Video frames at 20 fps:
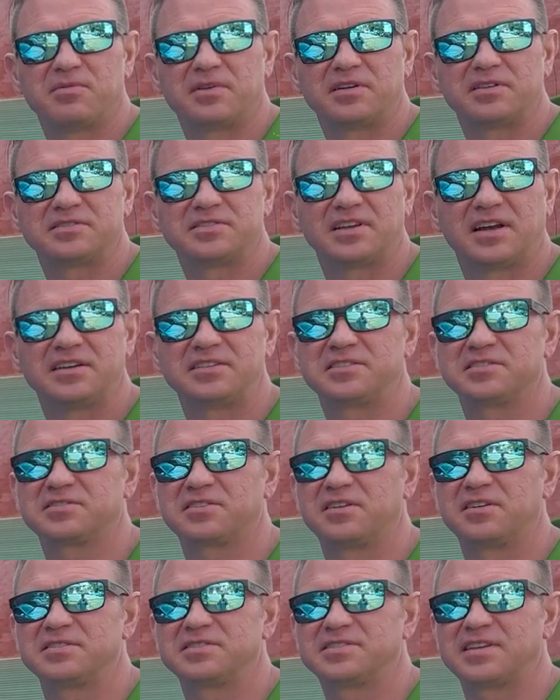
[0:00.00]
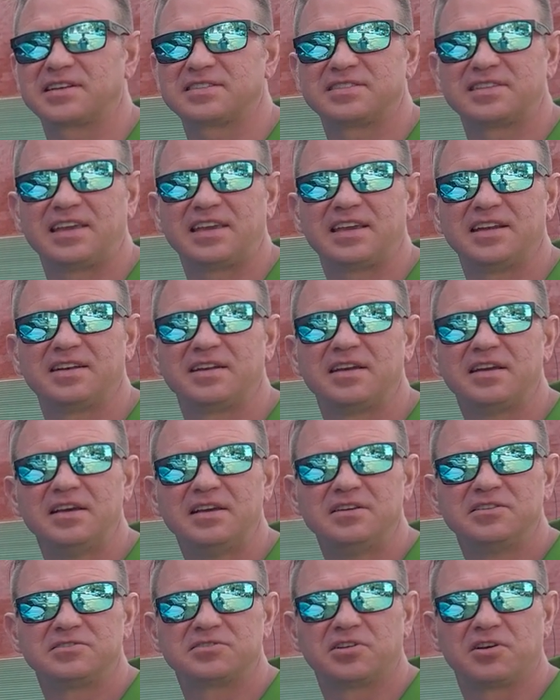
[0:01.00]
Their son just turned 16,
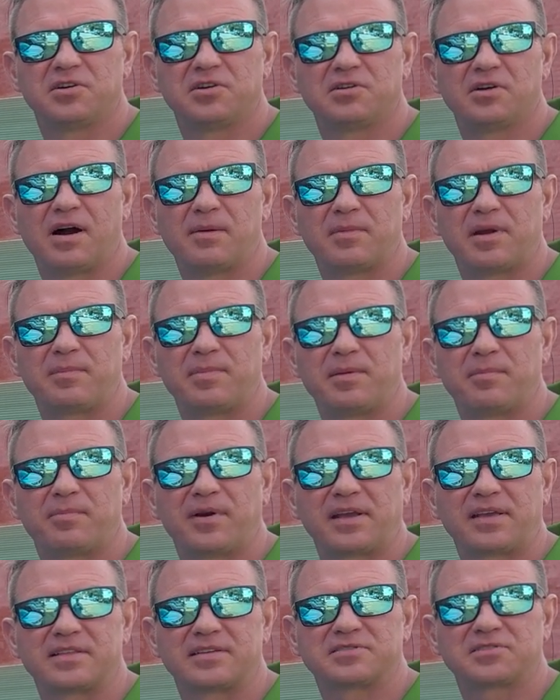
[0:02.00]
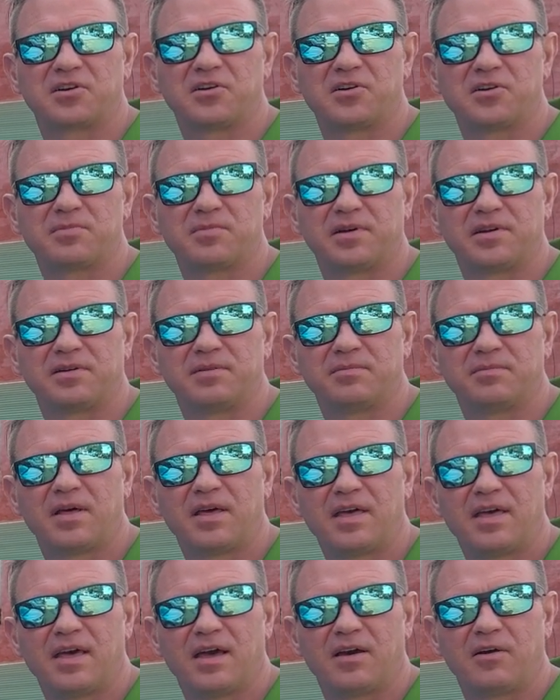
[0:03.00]
so I'm going to be bringing this home, and
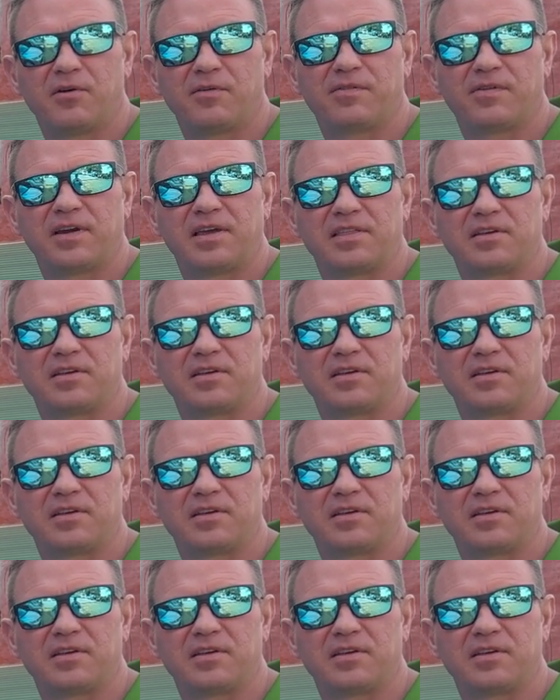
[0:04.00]
hopefully